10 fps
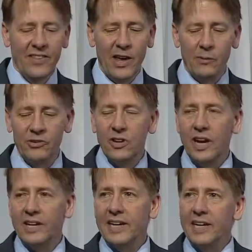That was
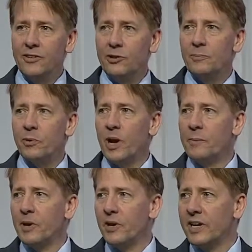not an easy
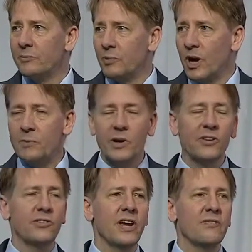primary.
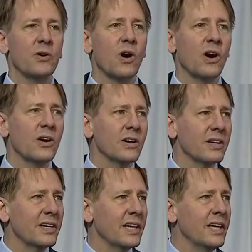Primaries never are,
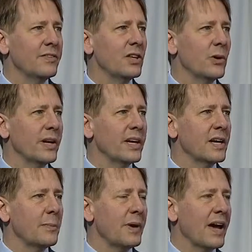even though it
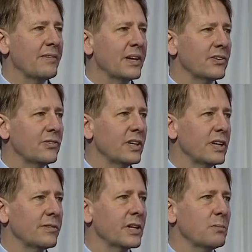ended up having a
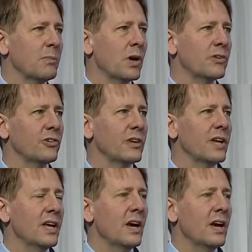significant margin.